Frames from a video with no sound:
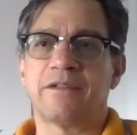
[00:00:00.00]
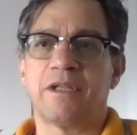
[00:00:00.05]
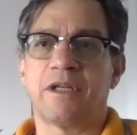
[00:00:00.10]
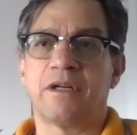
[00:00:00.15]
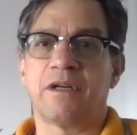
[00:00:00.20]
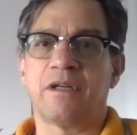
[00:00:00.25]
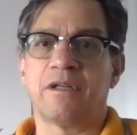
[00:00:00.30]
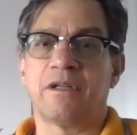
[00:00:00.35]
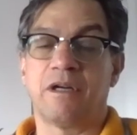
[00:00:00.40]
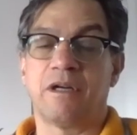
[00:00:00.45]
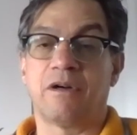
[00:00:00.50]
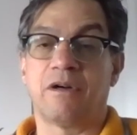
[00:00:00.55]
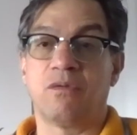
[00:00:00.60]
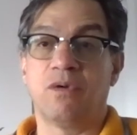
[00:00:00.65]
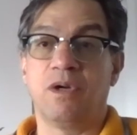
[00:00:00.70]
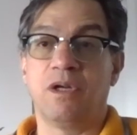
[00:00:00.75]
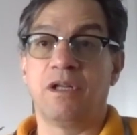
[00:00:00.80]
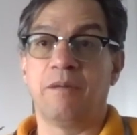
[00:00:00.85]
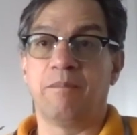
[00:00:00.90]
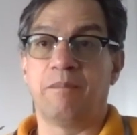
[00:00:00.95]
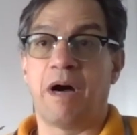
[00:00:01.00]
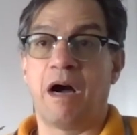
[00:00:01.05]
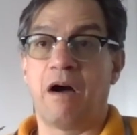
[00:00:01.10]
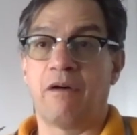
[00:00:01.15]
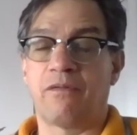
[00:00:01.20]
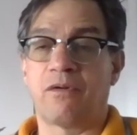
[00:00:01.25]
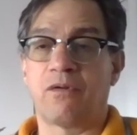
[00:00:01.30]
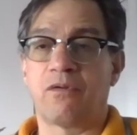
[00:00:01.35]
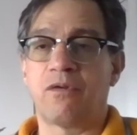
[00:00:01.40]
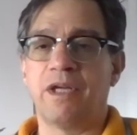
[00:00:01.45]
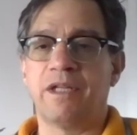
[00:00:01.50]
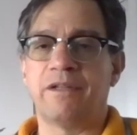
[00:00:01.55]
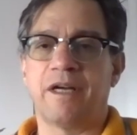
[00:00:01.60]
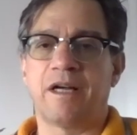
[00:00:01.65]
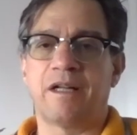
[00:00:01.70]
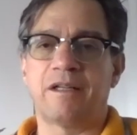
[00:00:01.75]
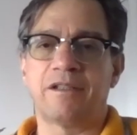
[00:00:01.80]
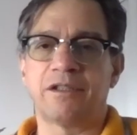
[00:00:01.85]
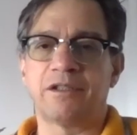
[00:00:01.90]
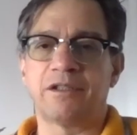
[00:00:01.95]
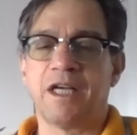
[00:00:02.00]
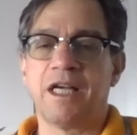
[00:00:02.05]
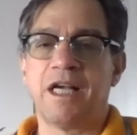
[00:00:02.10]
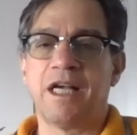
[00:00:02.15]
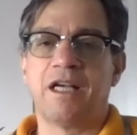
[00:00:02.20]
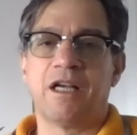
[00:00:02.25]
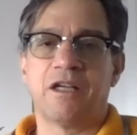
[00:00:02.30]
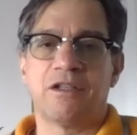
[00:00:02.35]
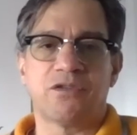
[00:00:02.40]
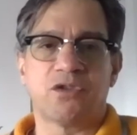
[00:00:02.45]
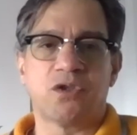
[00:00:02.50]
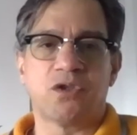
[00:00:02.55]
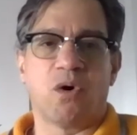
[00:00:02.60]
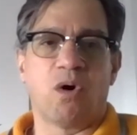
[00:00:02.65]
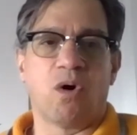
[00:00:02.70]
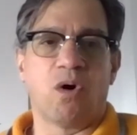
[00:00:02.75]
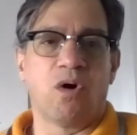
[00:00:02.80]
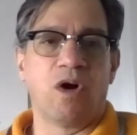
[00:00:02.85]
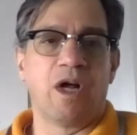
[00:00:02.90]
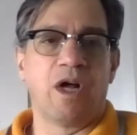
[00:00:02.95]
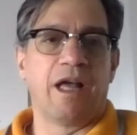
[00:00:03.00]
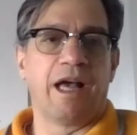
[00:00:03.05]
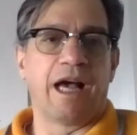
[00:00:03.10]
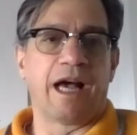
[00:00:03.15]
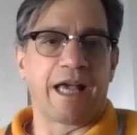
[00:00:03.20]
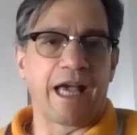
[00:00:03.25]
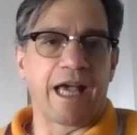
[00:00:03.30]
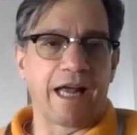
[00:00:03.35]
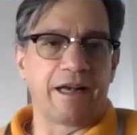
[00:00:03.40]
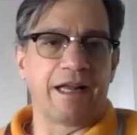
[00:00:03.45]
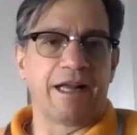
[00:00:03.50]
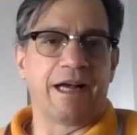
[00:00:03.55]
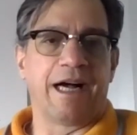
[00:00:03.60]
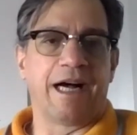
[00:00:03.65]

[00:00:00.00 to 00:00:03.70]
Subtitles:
their really powerful retailers. So again,